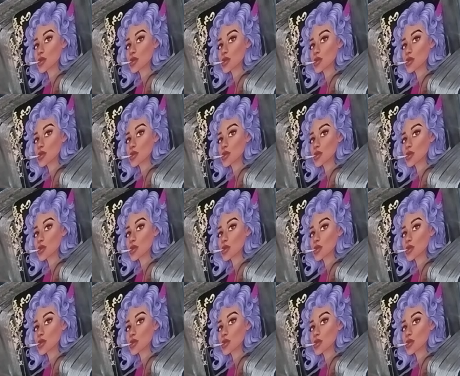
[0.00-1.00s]

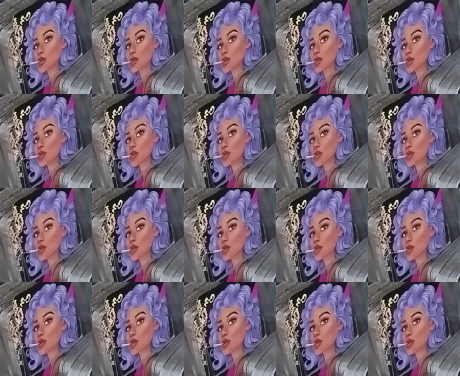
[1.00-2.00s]

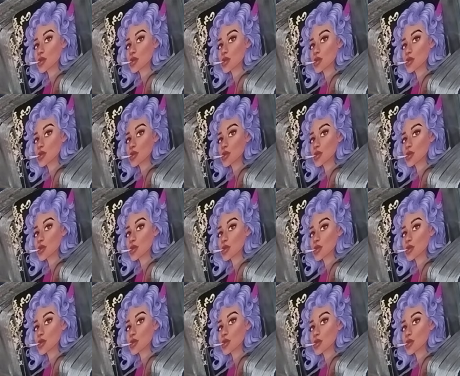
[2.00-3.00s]

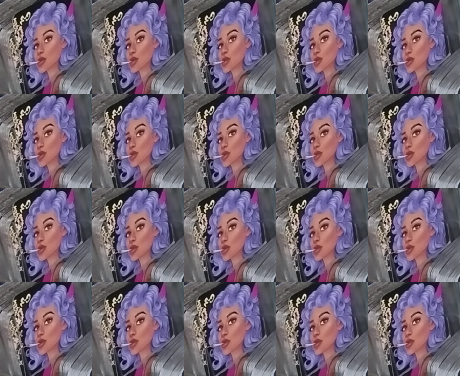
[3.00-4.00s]

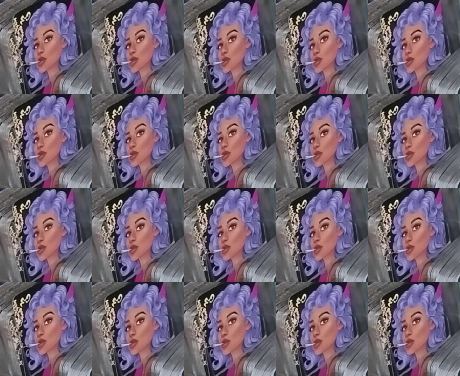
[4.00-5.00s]

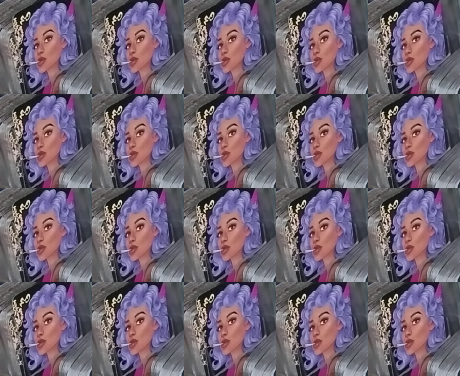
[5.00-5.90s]
Nothing is said.